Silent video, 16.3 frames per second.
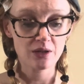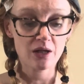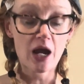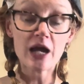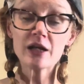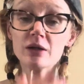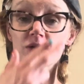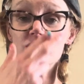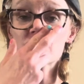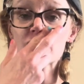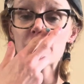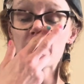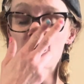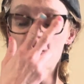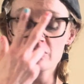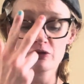I don't
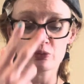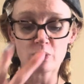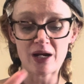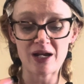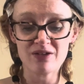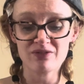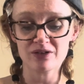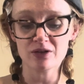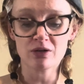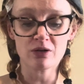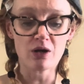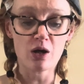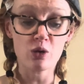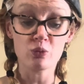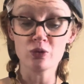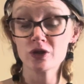suppose
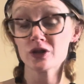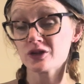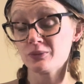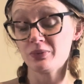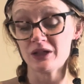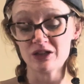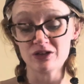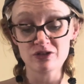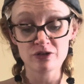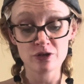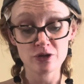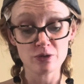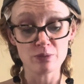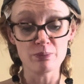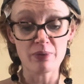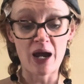Ravenclaw would be
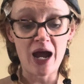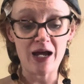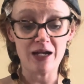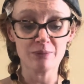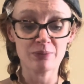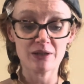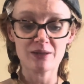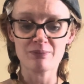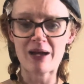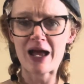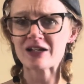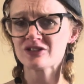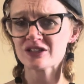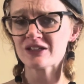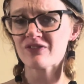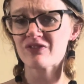too bad, but
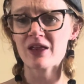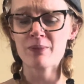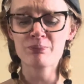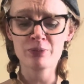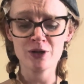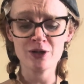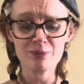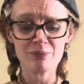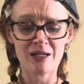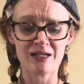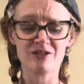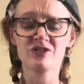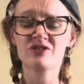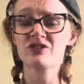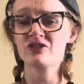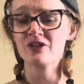imagine if they put me in
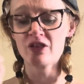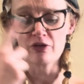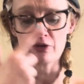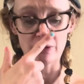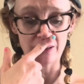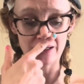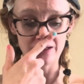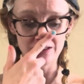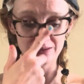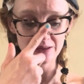Slytherin.